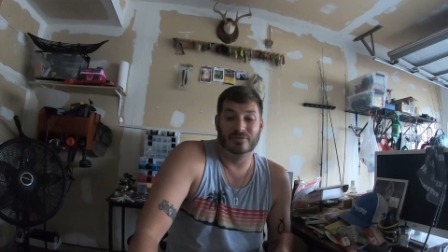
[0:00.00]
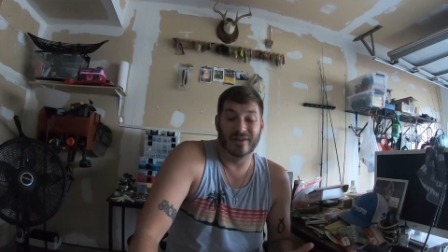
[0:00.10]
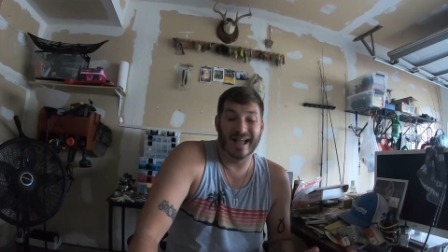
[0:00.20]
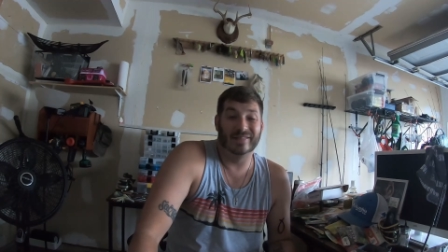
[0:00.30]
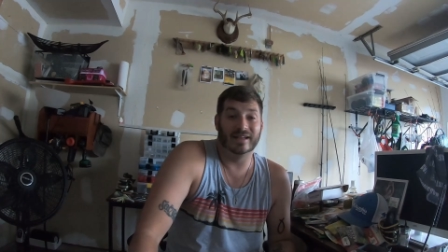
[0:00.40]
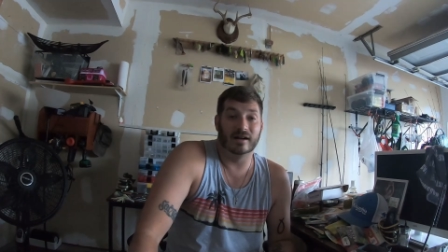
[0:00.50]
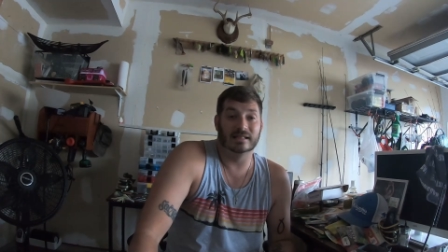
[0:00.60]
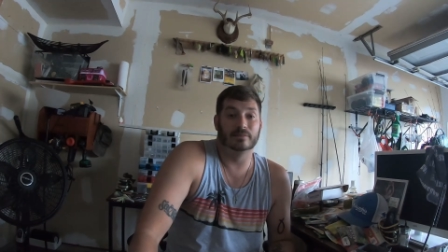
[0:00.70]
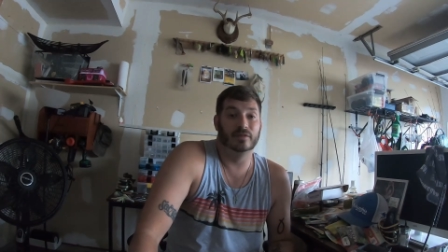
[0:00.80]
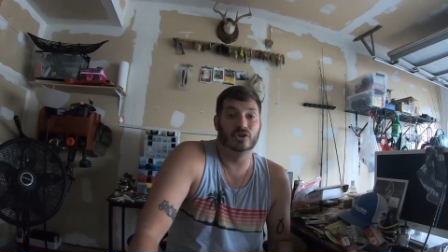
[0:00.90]
Finally caught
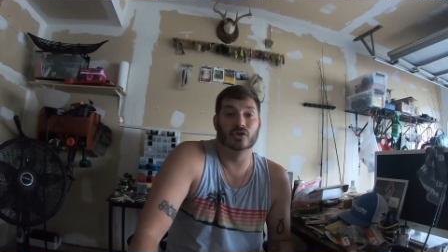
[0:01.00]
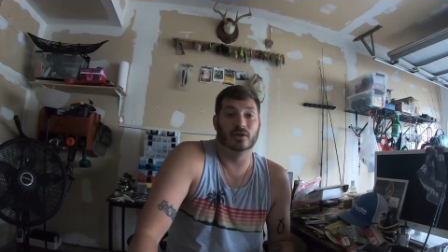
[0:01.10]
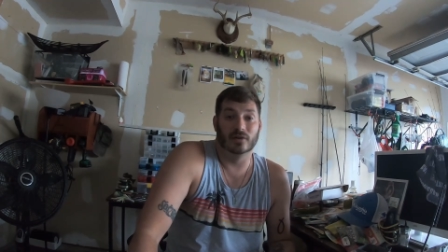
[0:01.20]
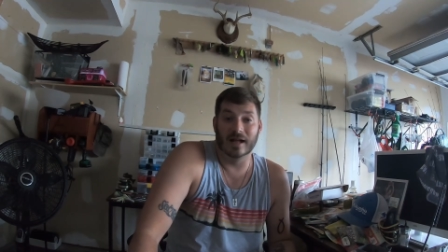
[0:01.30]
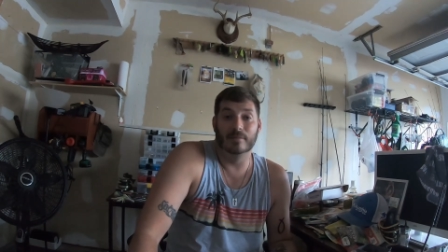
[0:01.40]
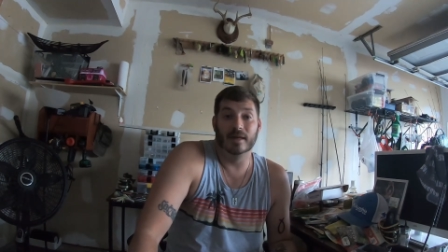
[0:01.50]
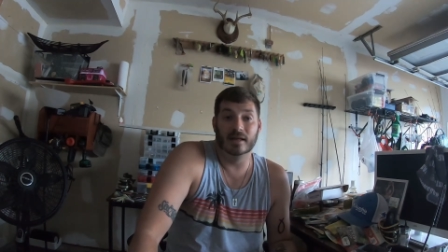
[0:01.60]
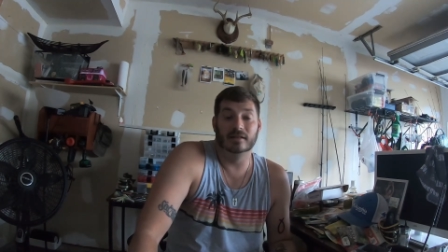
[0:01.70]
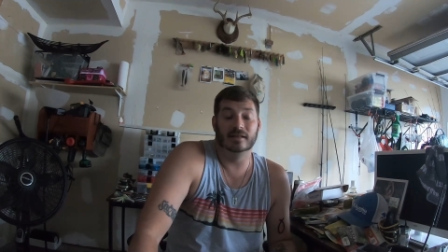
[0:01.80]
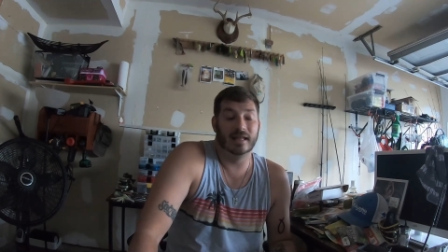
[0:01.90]
some fish on a glide
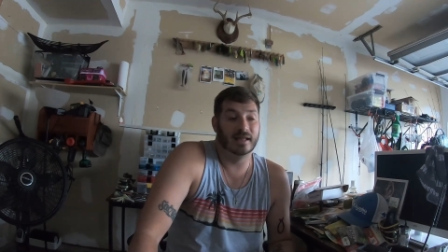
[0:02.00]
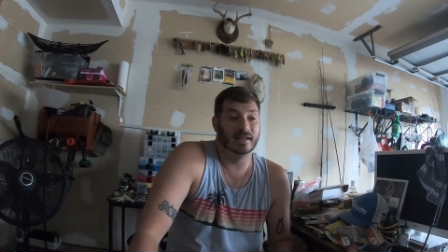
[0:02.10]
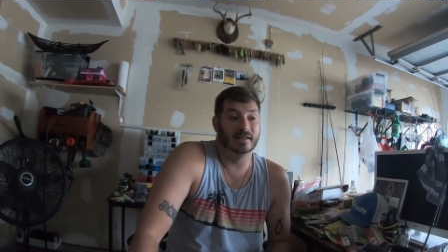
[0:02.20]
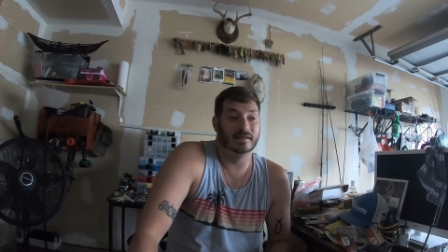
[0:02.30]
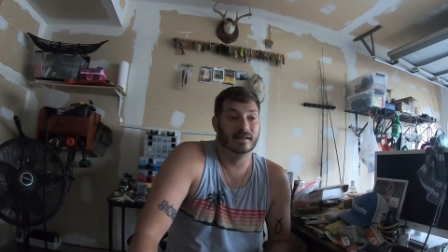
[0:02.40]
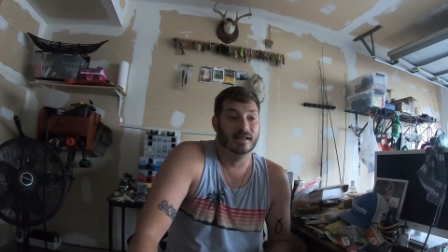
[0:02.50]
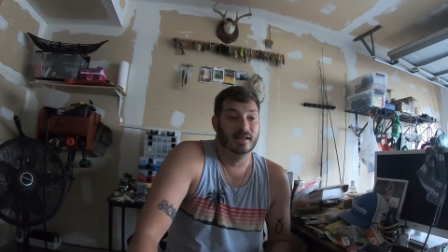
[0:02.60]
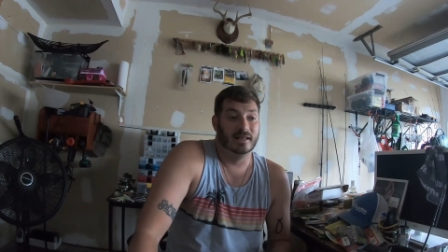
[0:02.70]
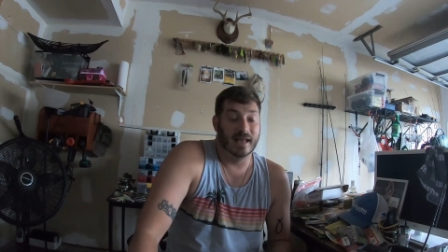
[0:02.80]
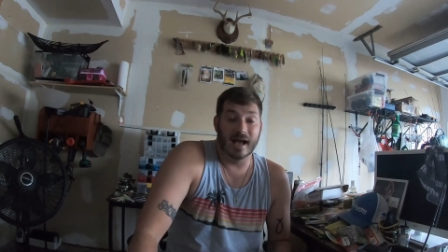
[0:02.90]
bait, and
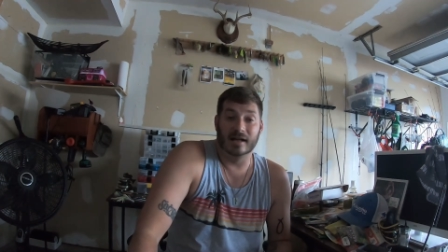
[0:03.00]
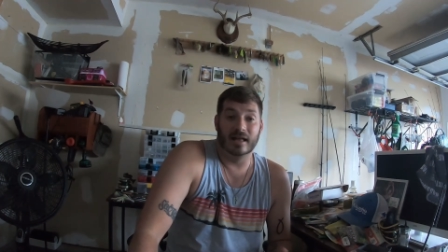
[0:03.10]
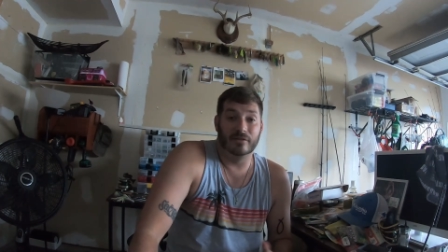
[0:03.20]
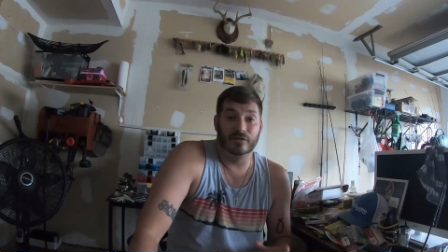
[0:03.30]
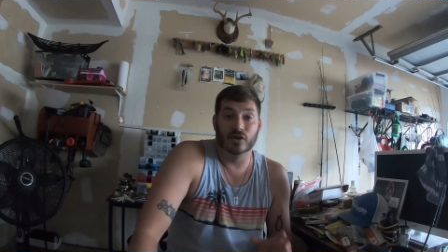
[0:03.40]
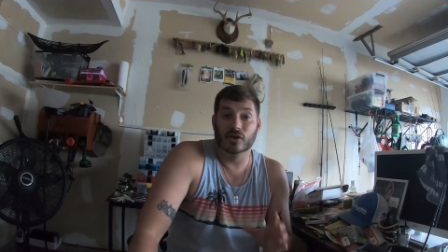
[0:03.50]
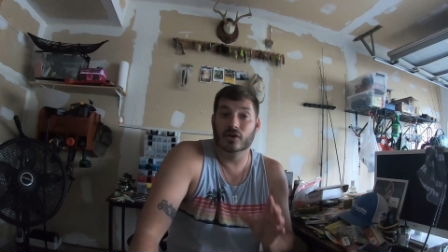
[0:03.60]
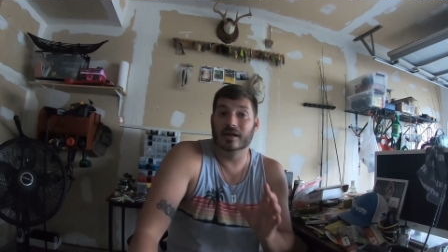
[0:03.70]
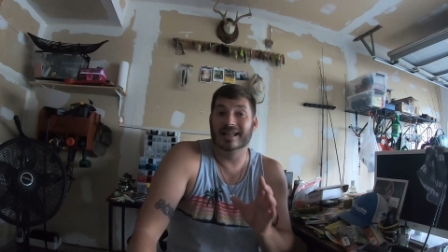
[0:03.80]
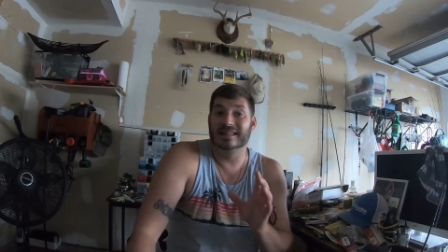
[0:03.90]
yeah, if
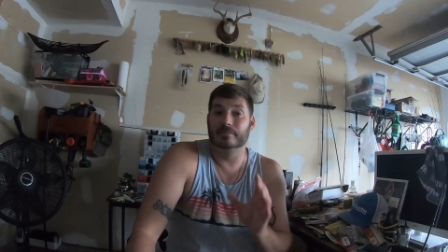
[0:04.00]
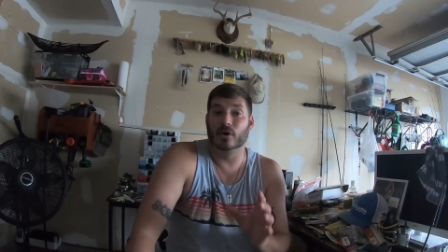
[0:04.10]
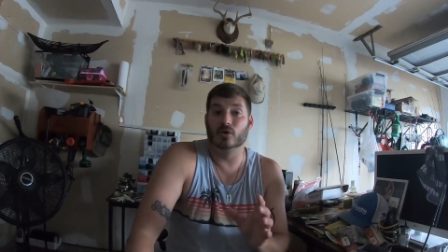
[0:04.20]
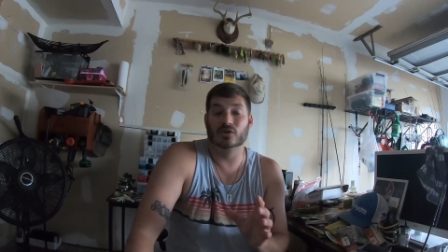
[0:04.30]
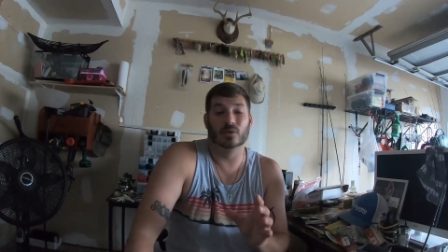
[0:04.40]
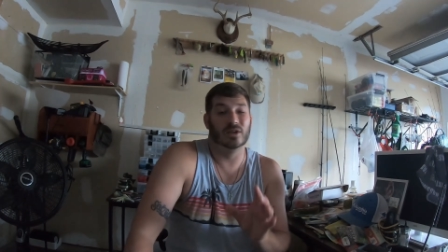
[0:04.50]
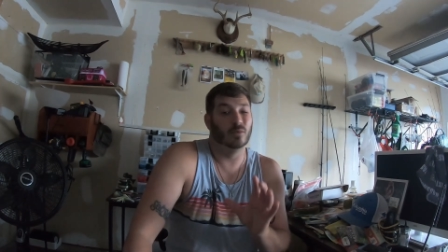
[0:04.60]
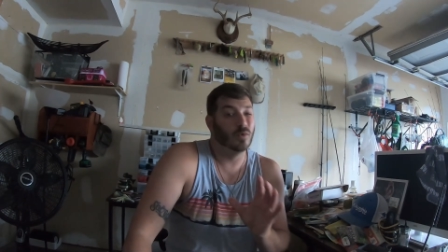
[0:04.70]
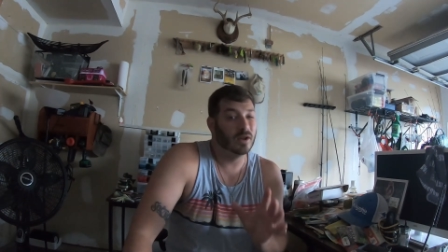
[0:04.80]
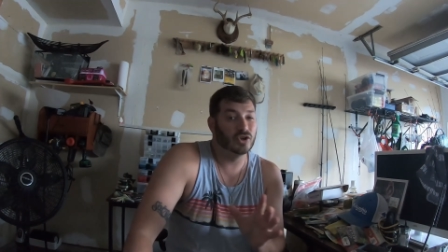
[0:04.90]
you're in the boats where you
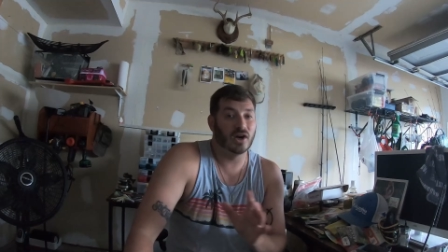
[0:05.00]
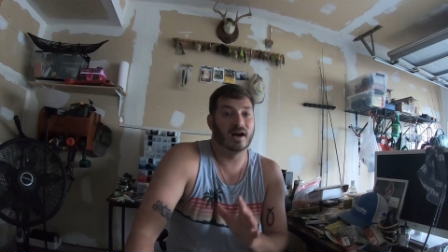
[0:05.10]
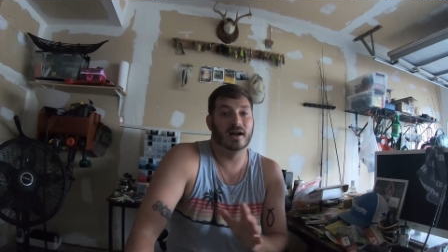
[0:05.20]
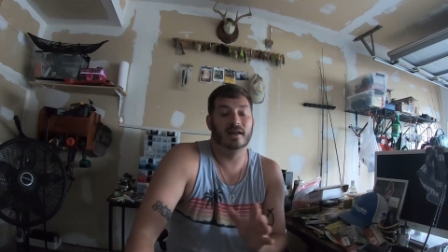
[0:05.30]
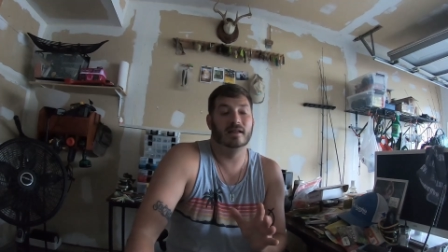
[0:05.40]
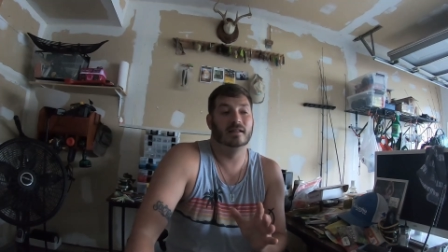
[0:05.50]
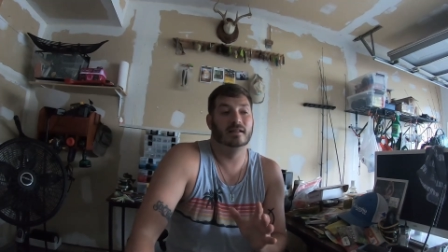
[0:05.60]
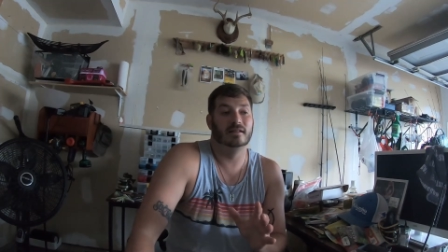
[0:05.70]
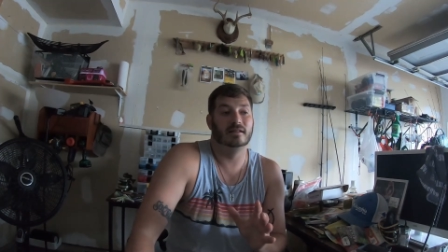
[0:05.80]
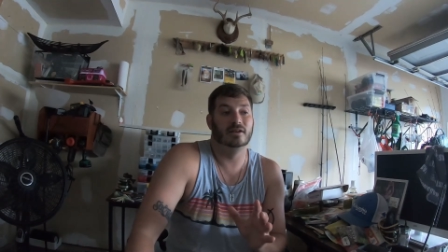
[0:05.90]
want to try,
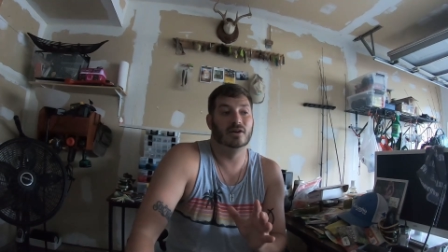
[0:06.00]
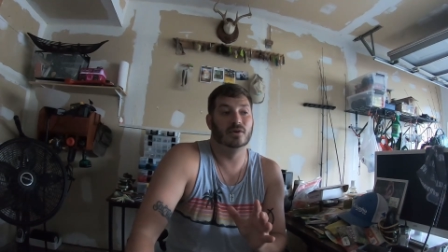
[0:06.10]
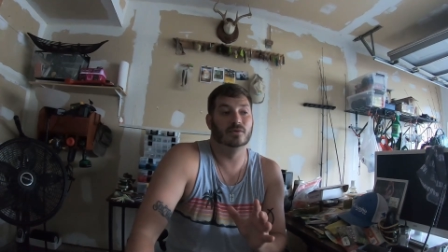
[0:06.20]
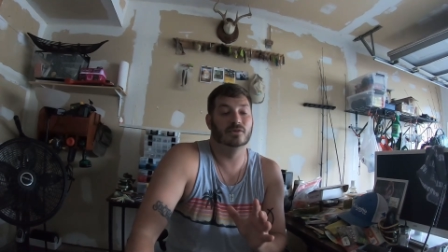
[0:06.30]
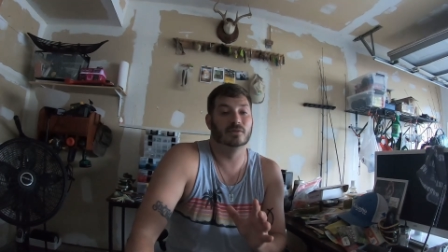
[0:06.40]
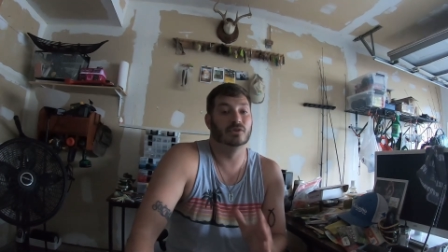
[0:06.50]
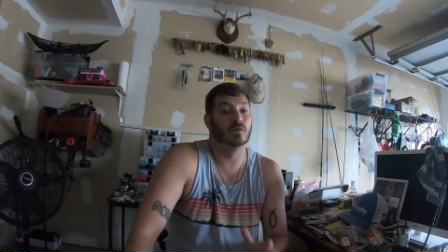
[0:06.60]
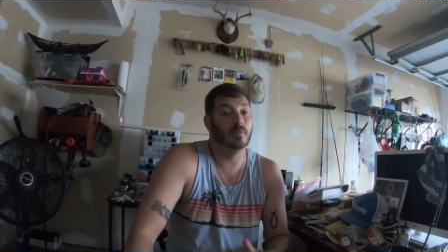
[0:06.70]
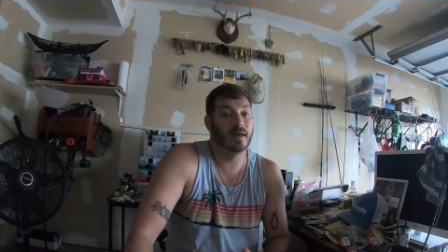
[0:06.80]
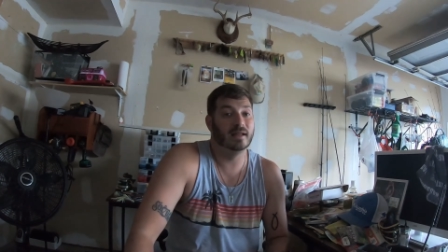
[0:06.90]
you know, some
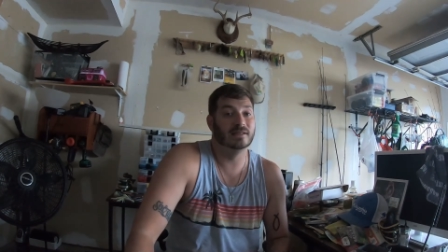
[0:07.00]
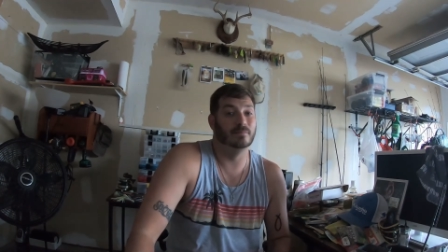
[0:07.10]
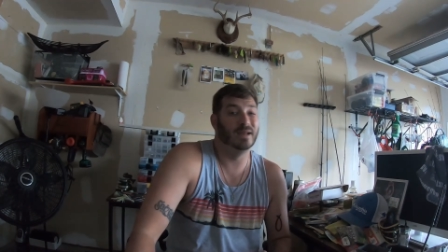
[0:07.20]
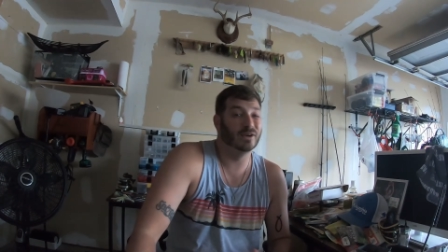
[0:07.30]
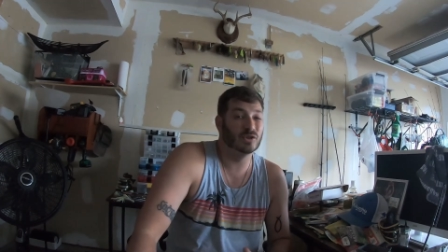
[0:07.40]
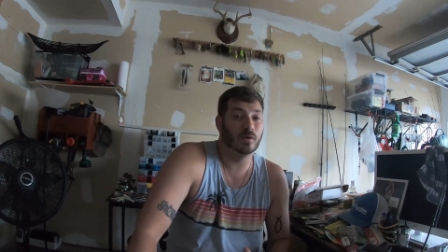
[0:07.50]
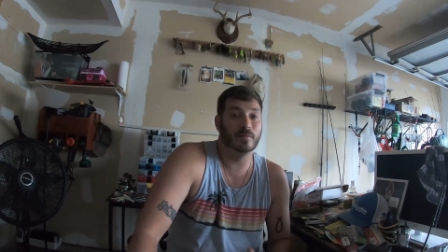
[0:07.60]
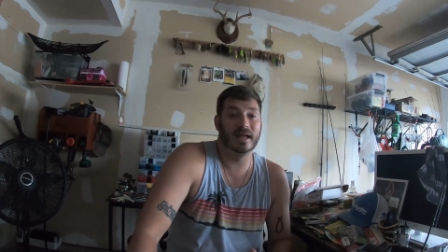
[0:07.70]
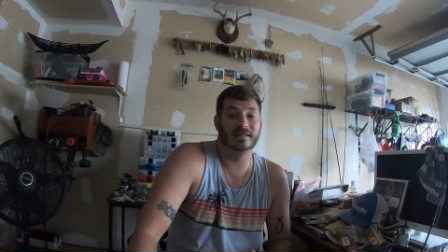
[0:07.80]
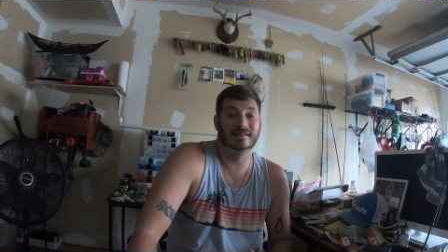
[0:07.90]
swim baits, some bigger swim
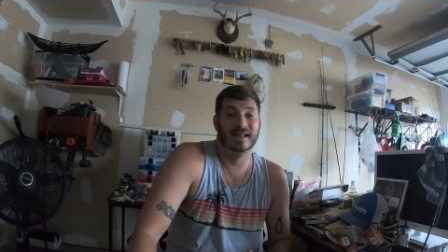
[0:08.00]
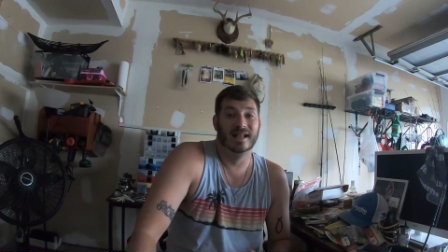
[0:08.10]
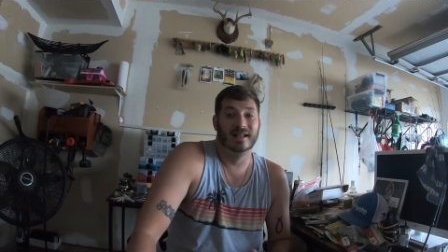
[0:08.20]
baits,